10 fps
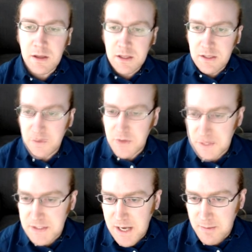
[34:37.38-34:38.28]
Even though it's a
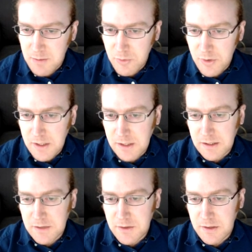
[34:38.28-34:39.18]
Dame point, it
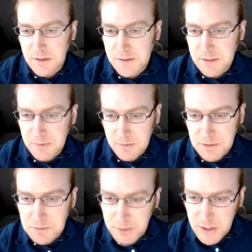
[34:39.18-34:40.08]
can turn into something
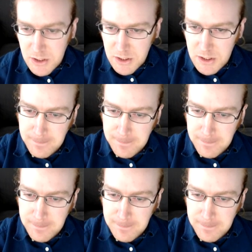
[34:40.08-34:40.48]
much bigger.